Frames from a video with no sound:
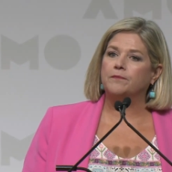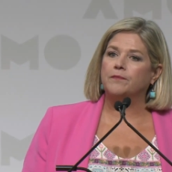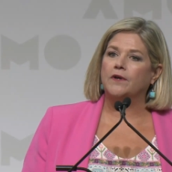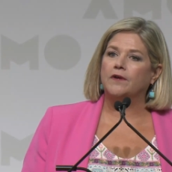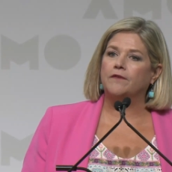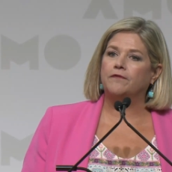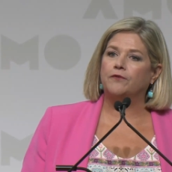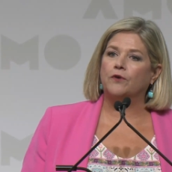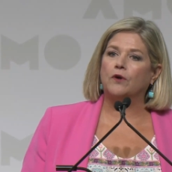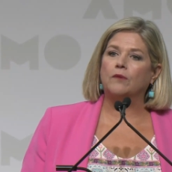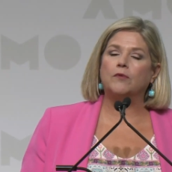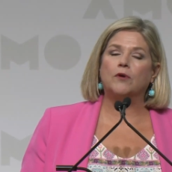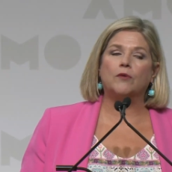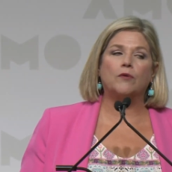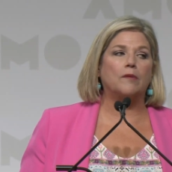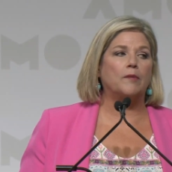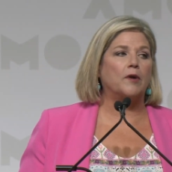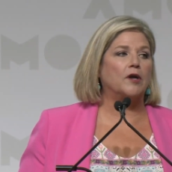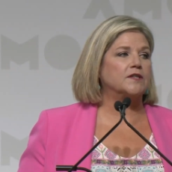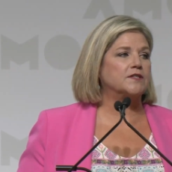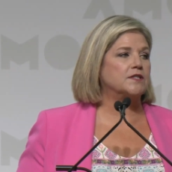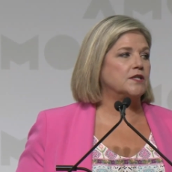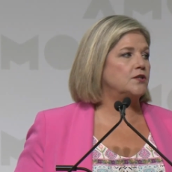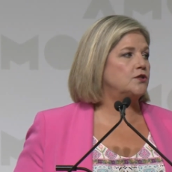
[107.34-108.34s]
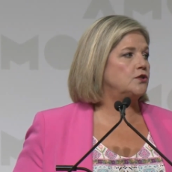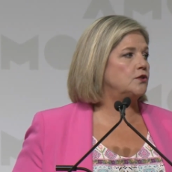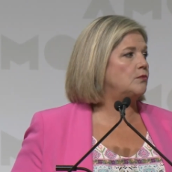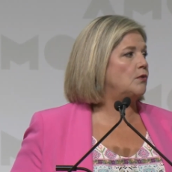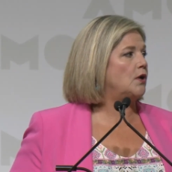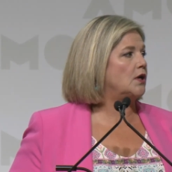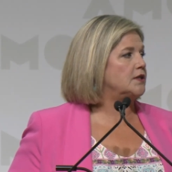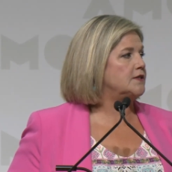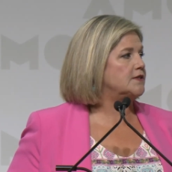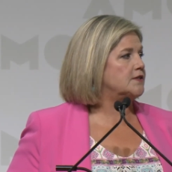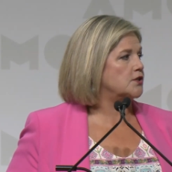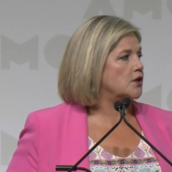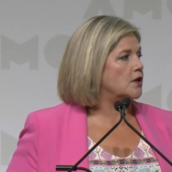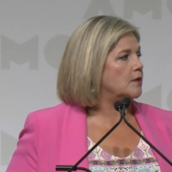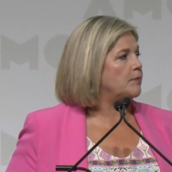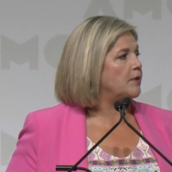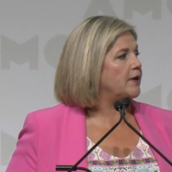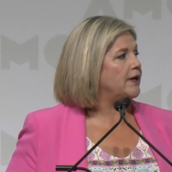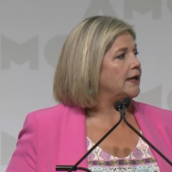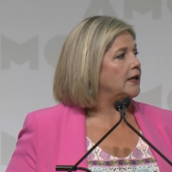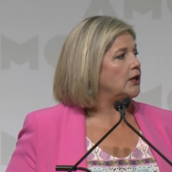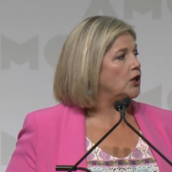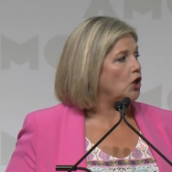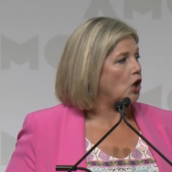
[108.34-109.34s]
formal remarks, I do want to start by
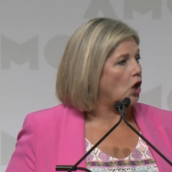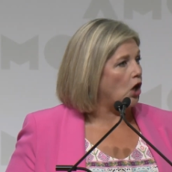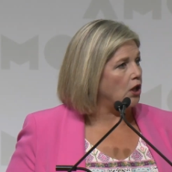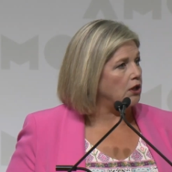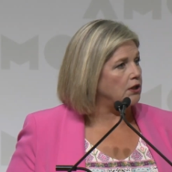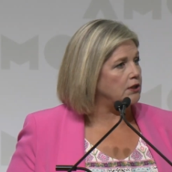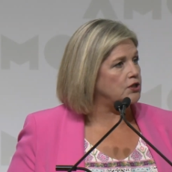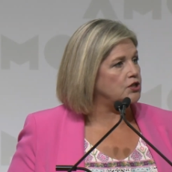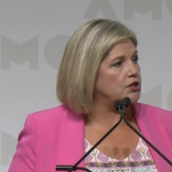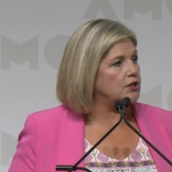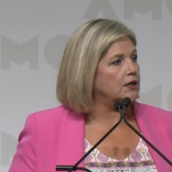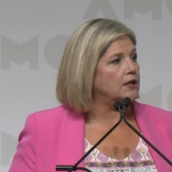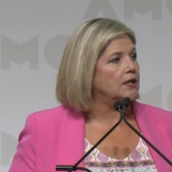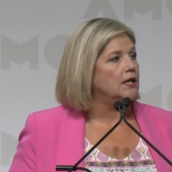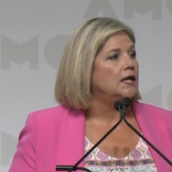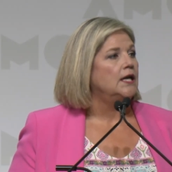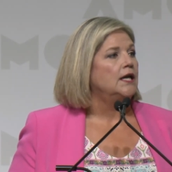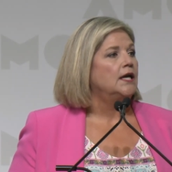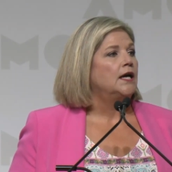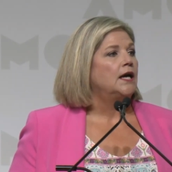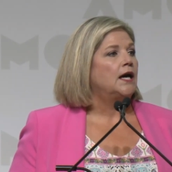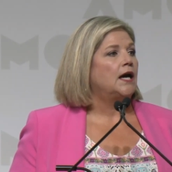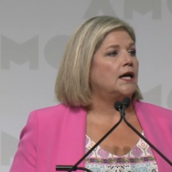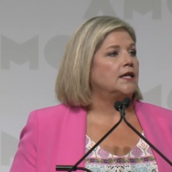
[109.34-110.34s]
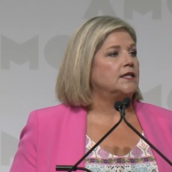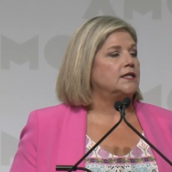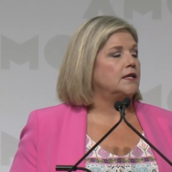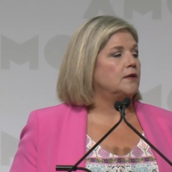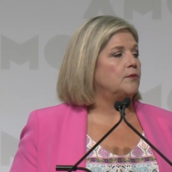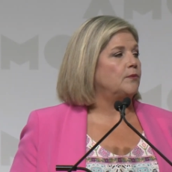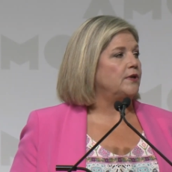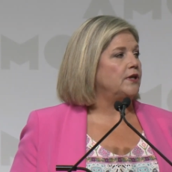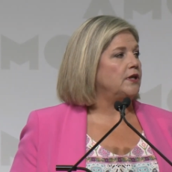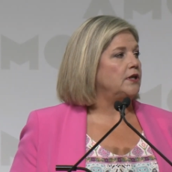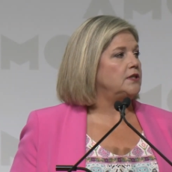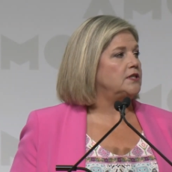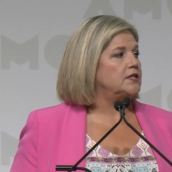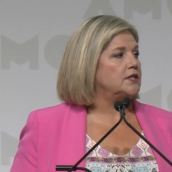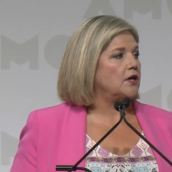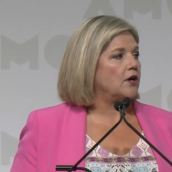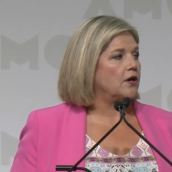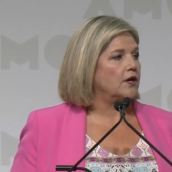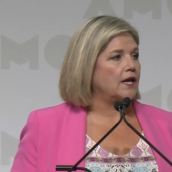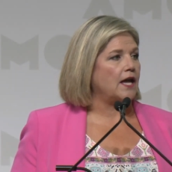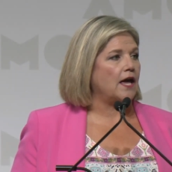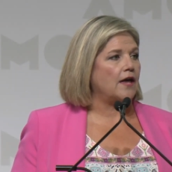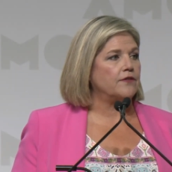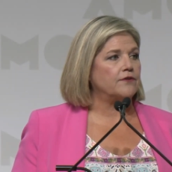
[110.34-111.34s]
acknowledging that we are
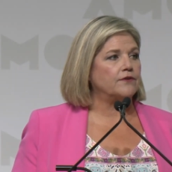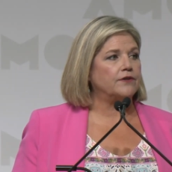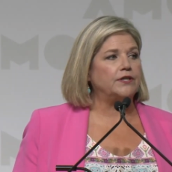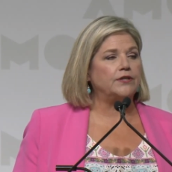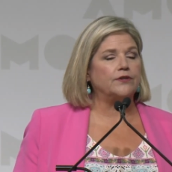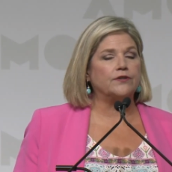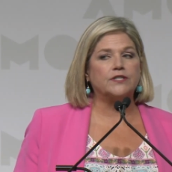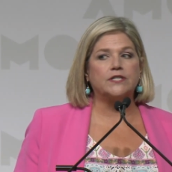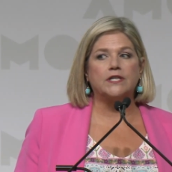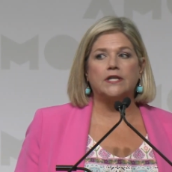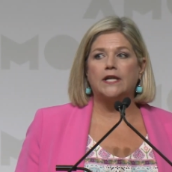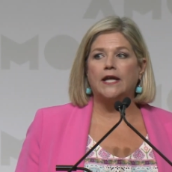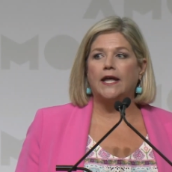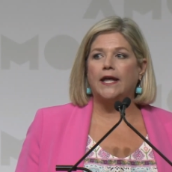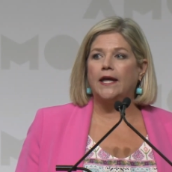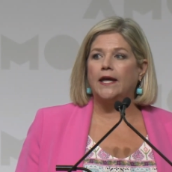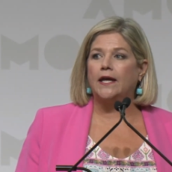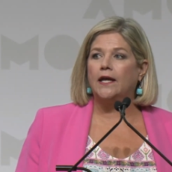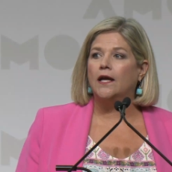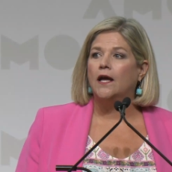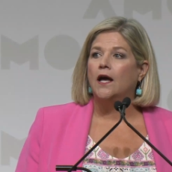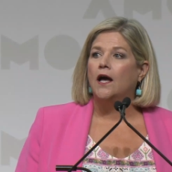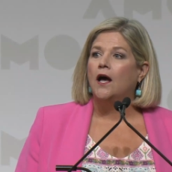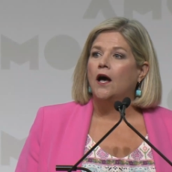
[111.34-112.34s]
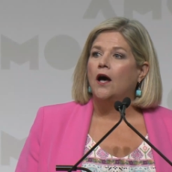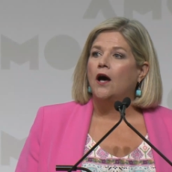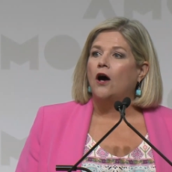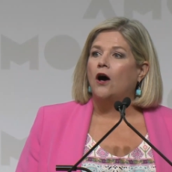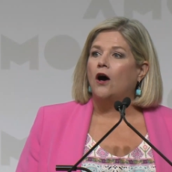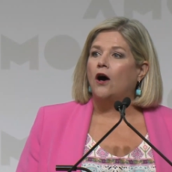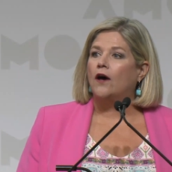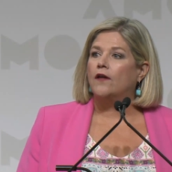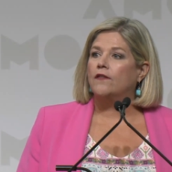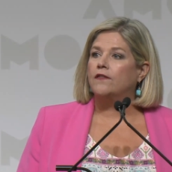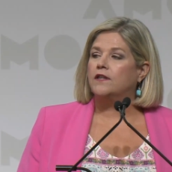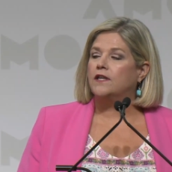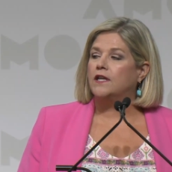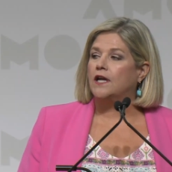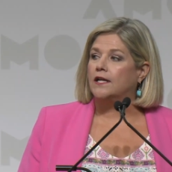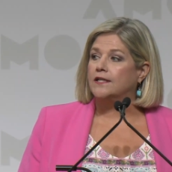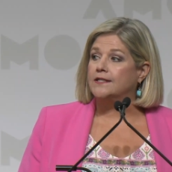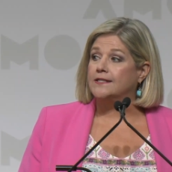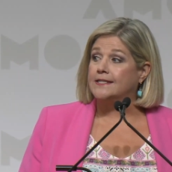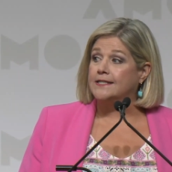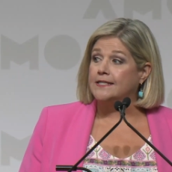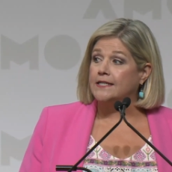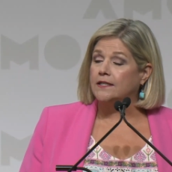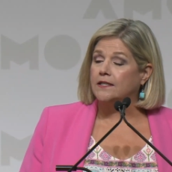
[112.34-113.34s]
gathered here today on the
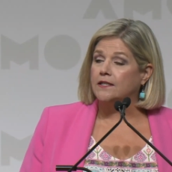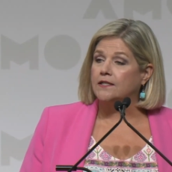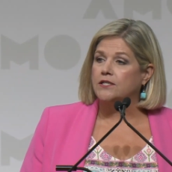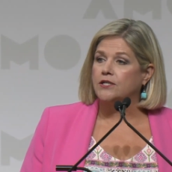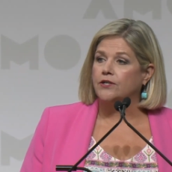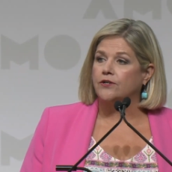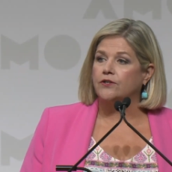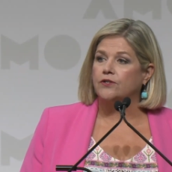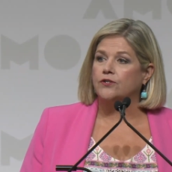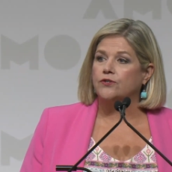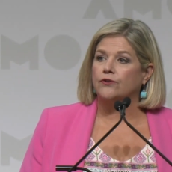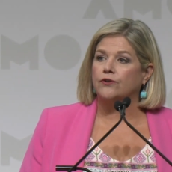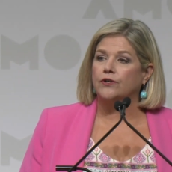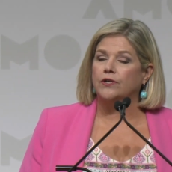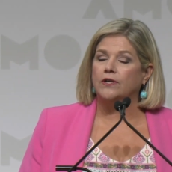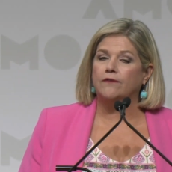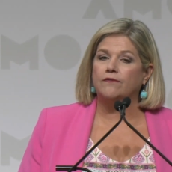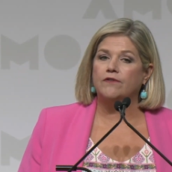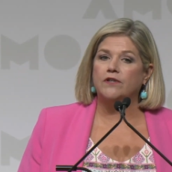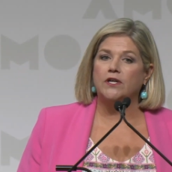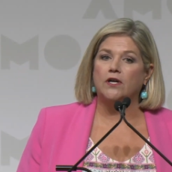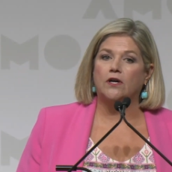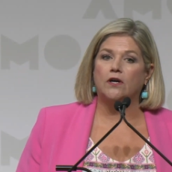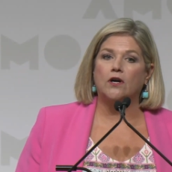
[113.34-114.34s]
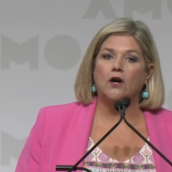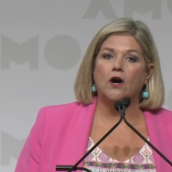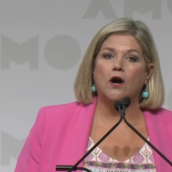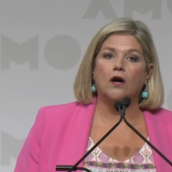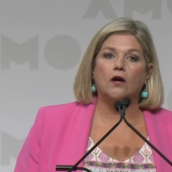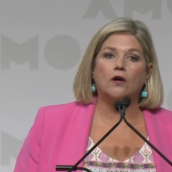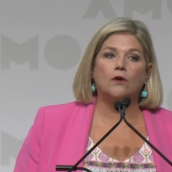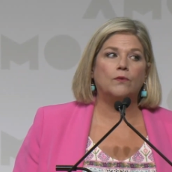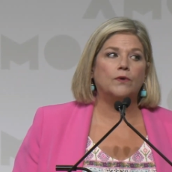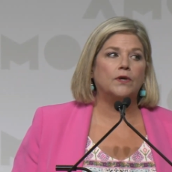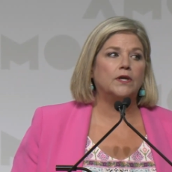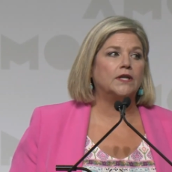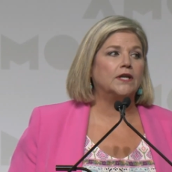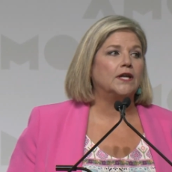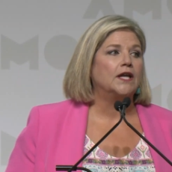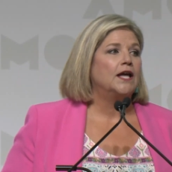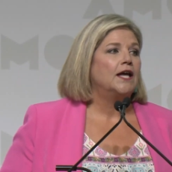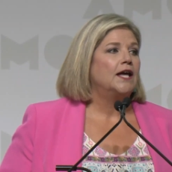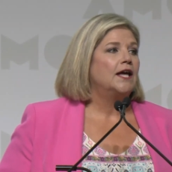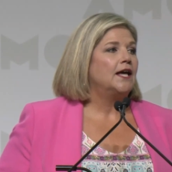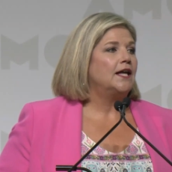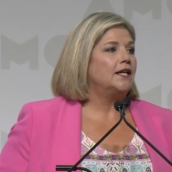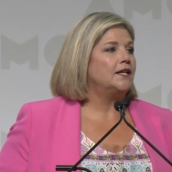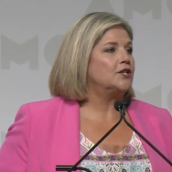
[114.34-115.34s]
unceded territory of the Algonquin
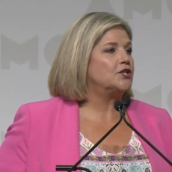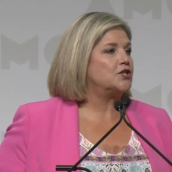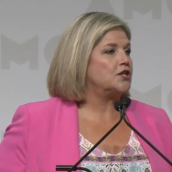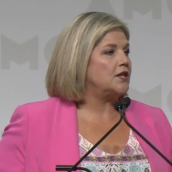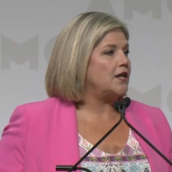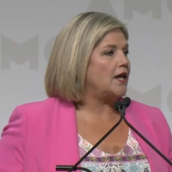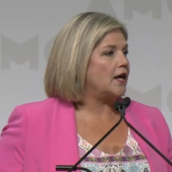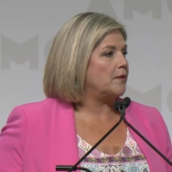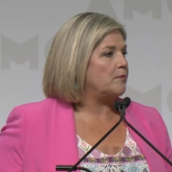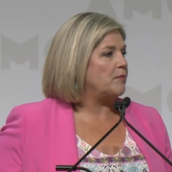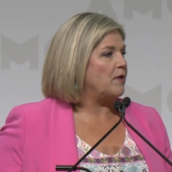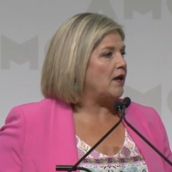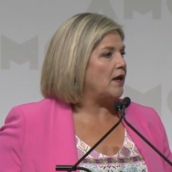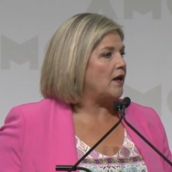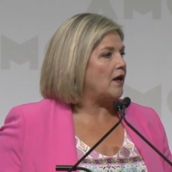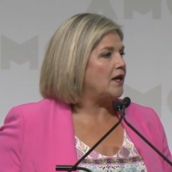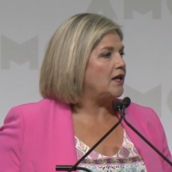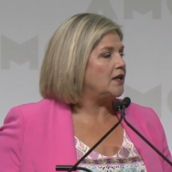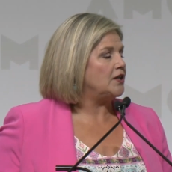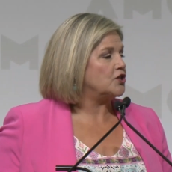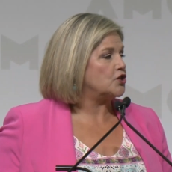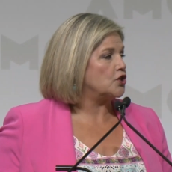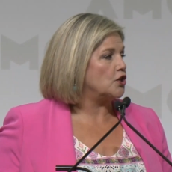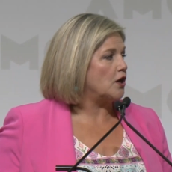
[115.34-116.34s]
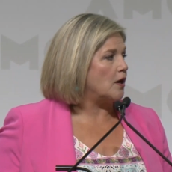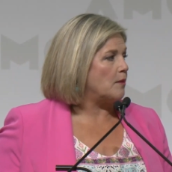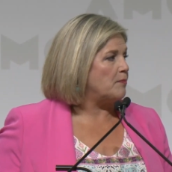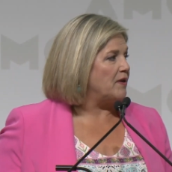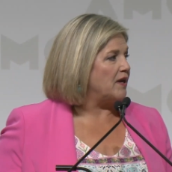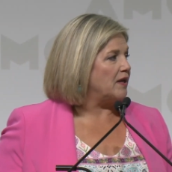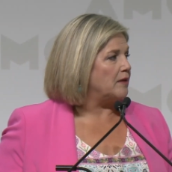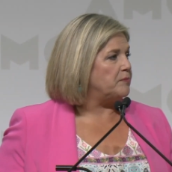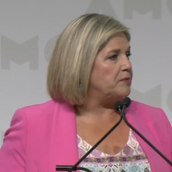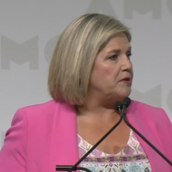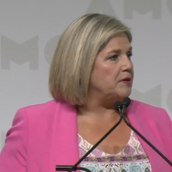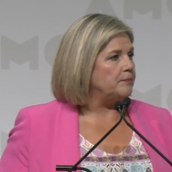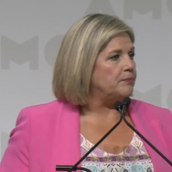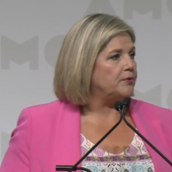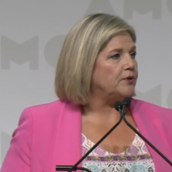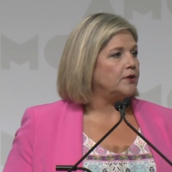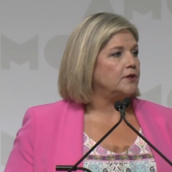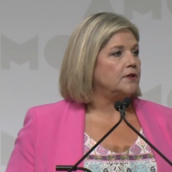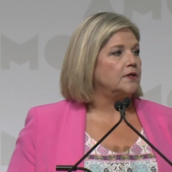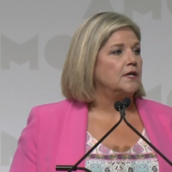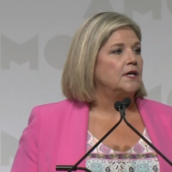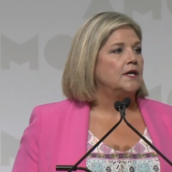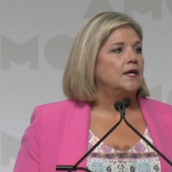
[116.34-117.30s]
and Anishinaabe people.